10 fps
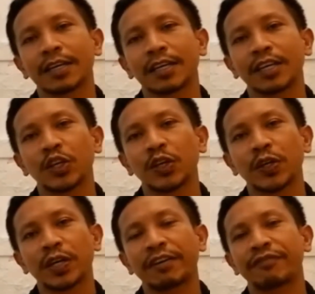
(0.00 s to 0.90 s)
you
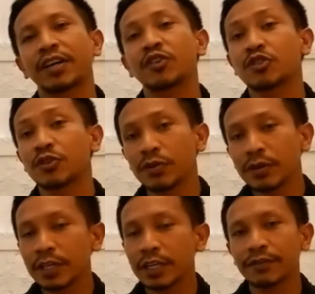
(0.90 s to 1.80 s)
have
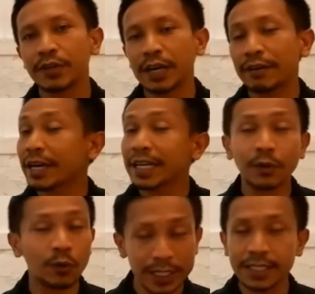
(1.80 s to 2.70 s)
understood. If you have any
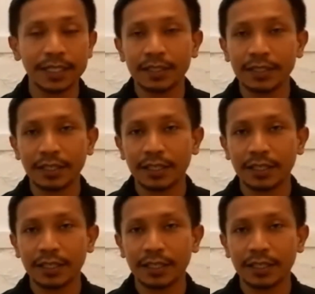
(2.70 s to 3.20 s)
question,